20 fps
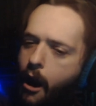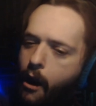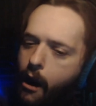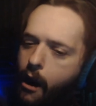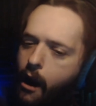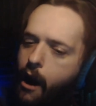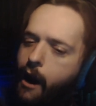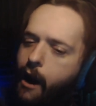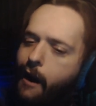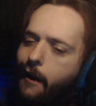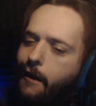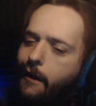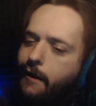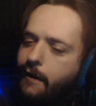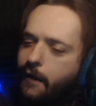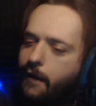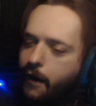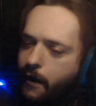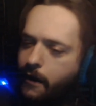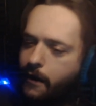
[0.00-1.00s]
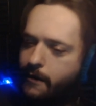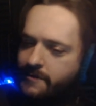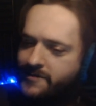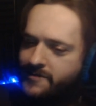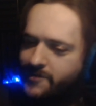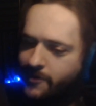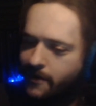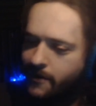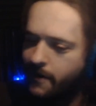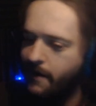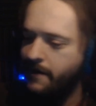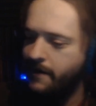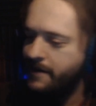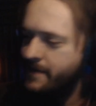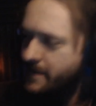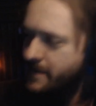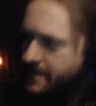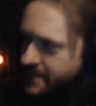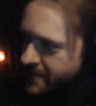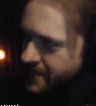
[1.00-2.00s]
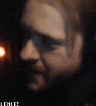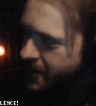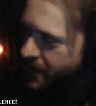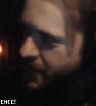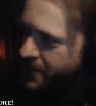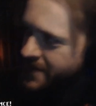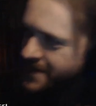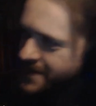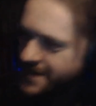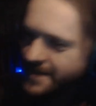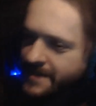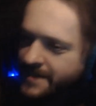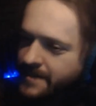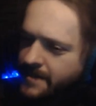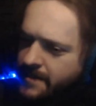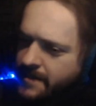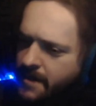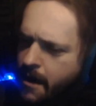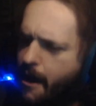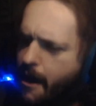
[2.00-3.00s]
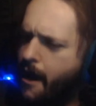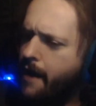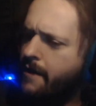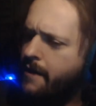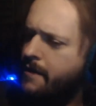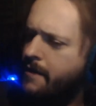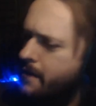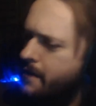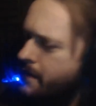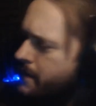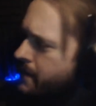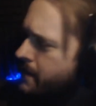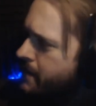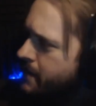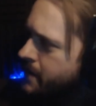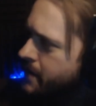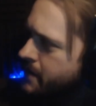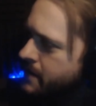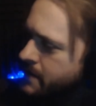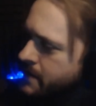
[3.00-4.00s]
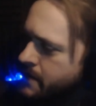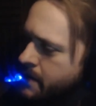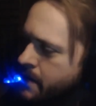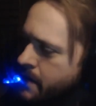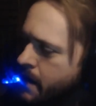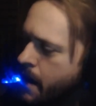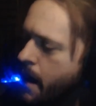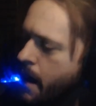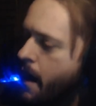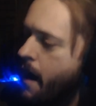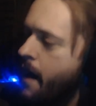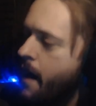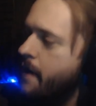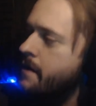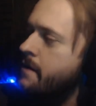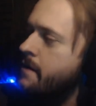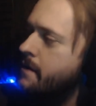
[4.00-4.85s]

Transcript: hey, I'm drunk. No. Hey, hey.